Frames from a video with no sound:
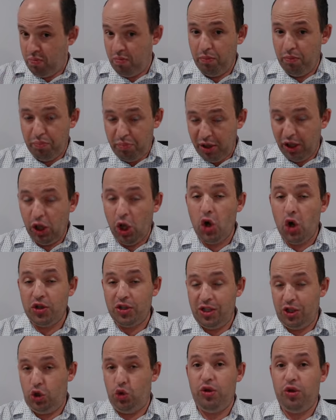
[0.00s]

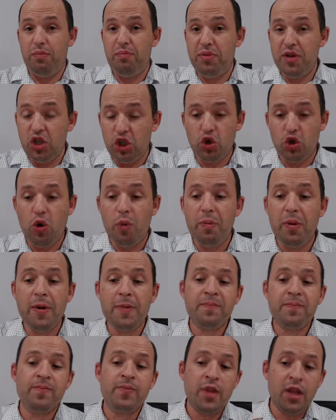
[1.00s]
belongs to the bishop.
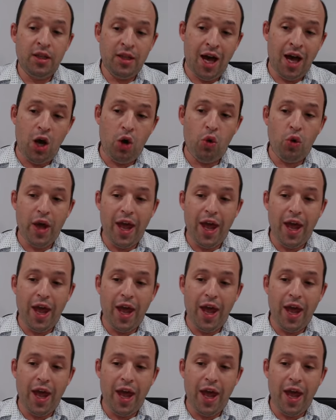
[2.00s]
Now,